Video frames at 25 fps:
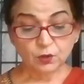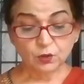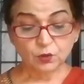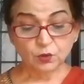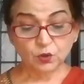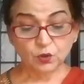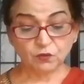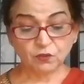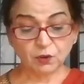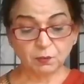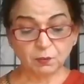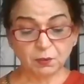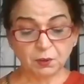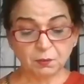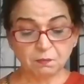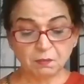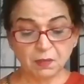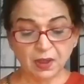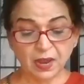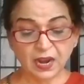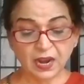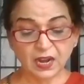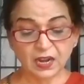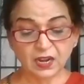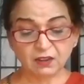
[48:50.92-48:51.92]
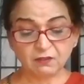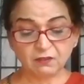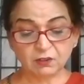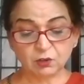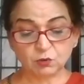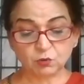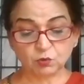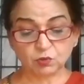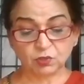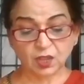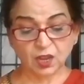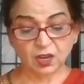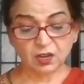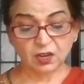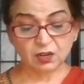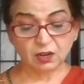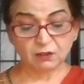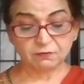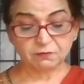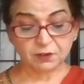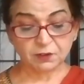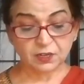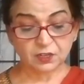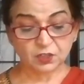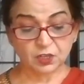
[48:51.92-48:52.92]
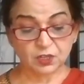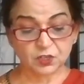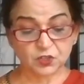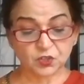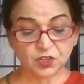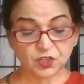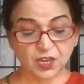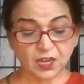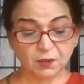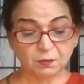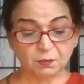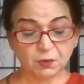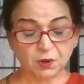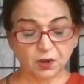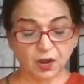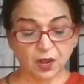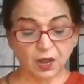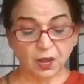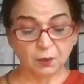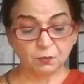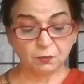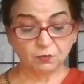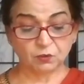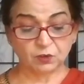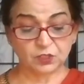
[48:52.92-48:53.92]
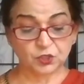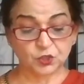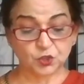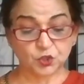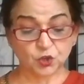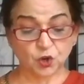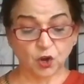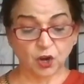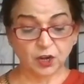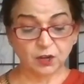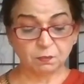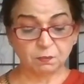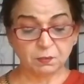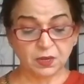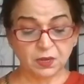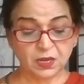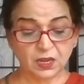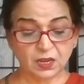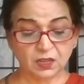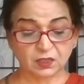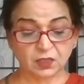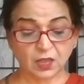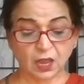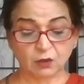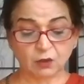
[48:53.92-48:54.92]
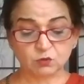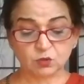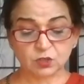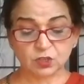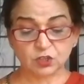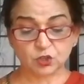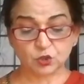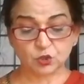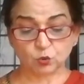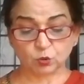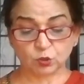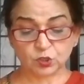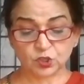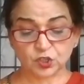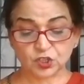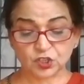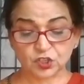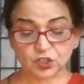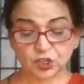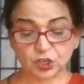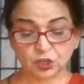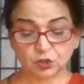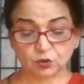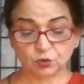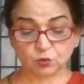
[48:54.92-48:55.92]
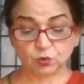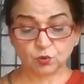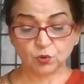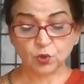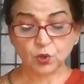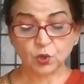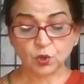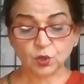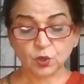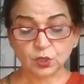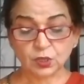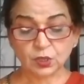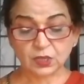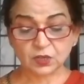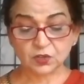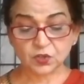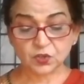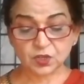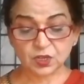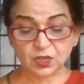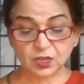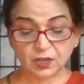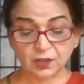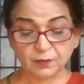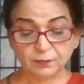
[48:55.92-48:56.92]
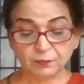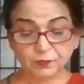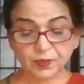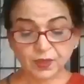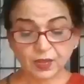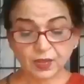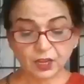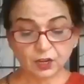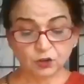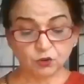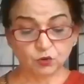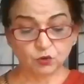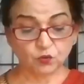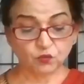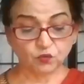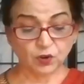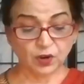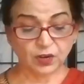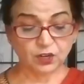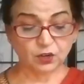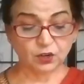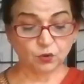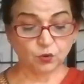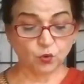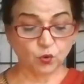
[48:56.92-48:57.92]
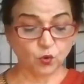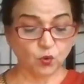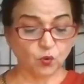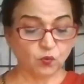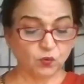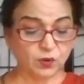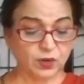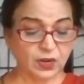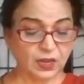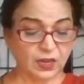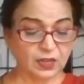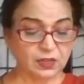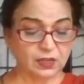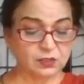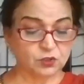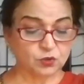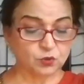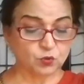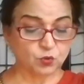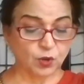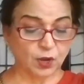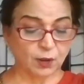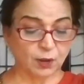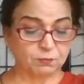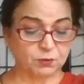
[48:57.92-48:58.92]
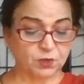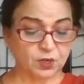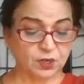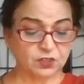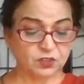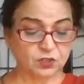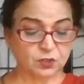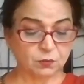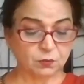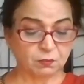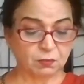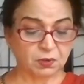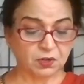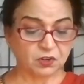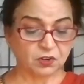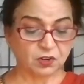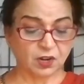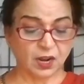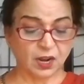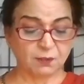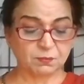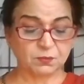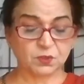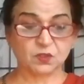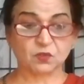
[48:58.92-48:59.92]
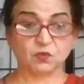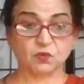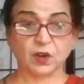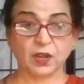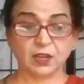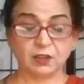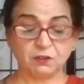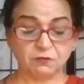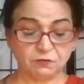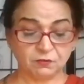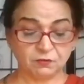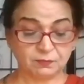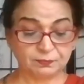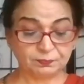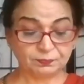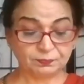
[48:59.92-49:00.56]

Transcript: You would be mad even to think of it. The same Ram once shot me a thousand yojans into the sea, and you find no one else to abduct but Ram's wife?